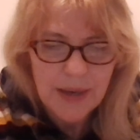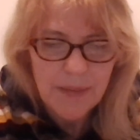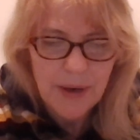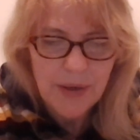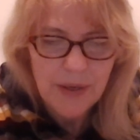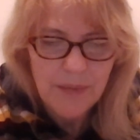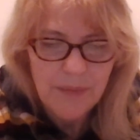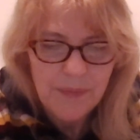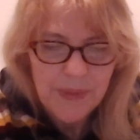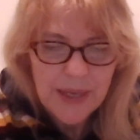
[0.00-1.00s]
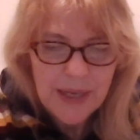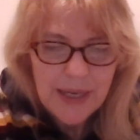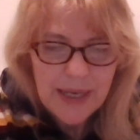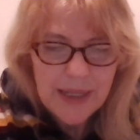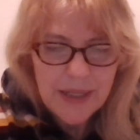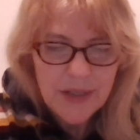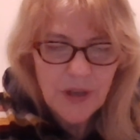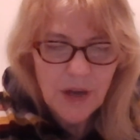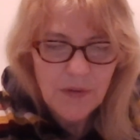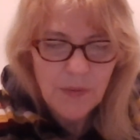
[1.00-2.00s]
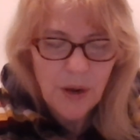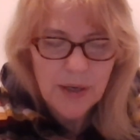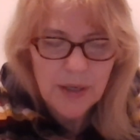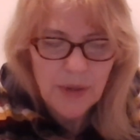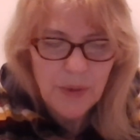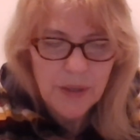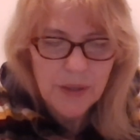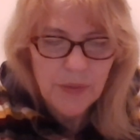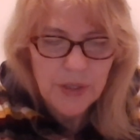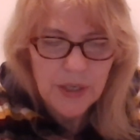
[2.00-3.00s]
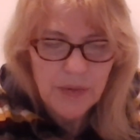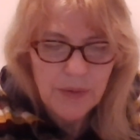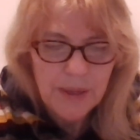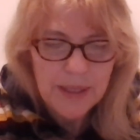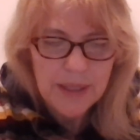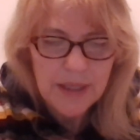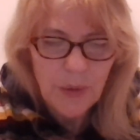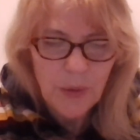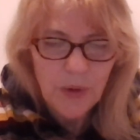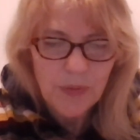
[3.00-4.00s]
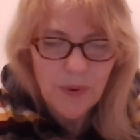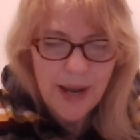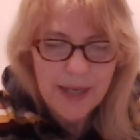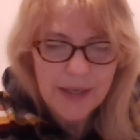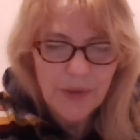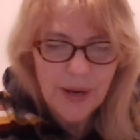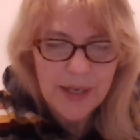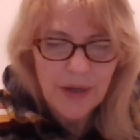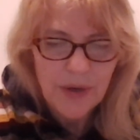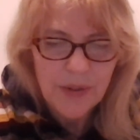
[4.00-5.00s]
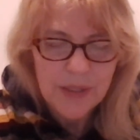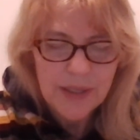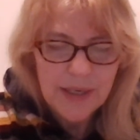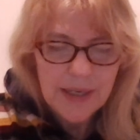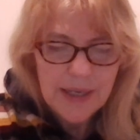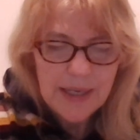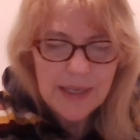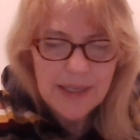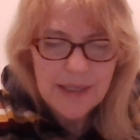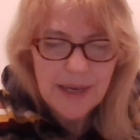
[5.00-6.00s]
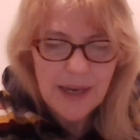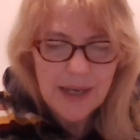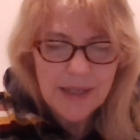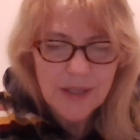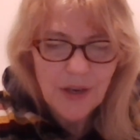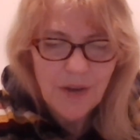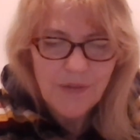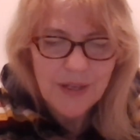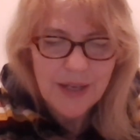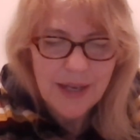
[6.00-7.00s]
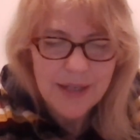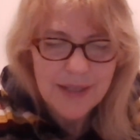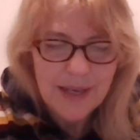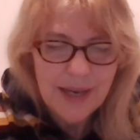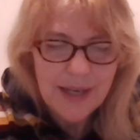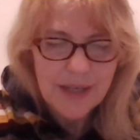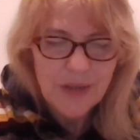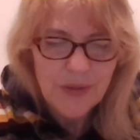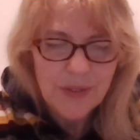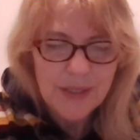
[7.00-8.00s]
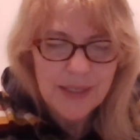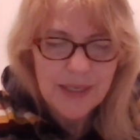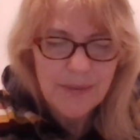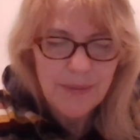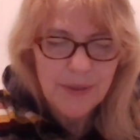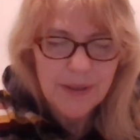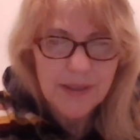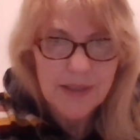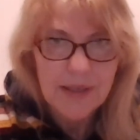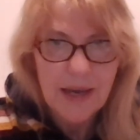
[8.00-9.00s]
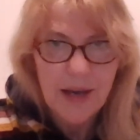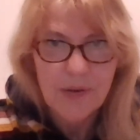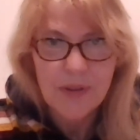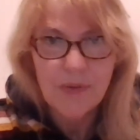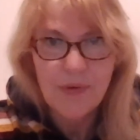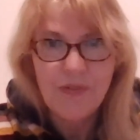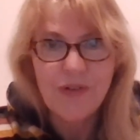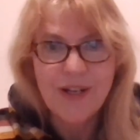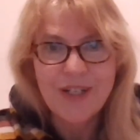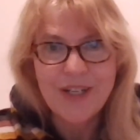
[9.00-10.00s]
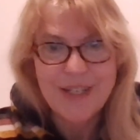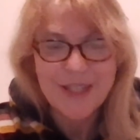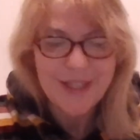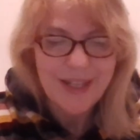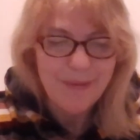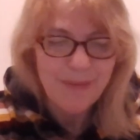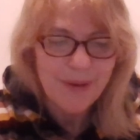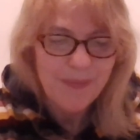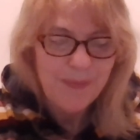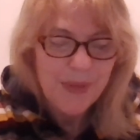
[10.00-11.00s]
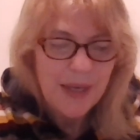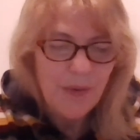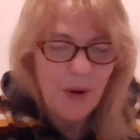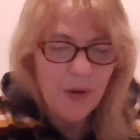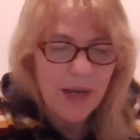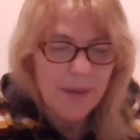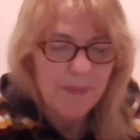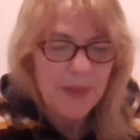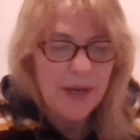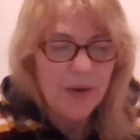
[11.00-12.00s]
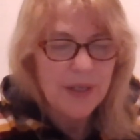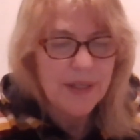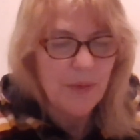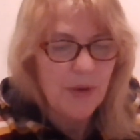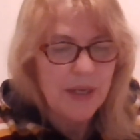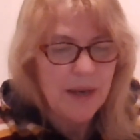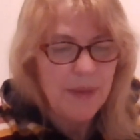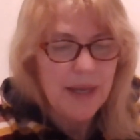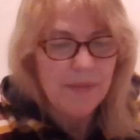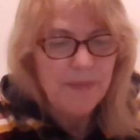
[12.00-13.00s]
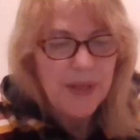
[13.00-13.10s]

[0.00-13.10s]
about him in the soft wadded quilt which had replaced the old ragged greatcoat. He sighed softly and sank into a deep, sound, refreshing sleep. He woke up, hearing someone come in.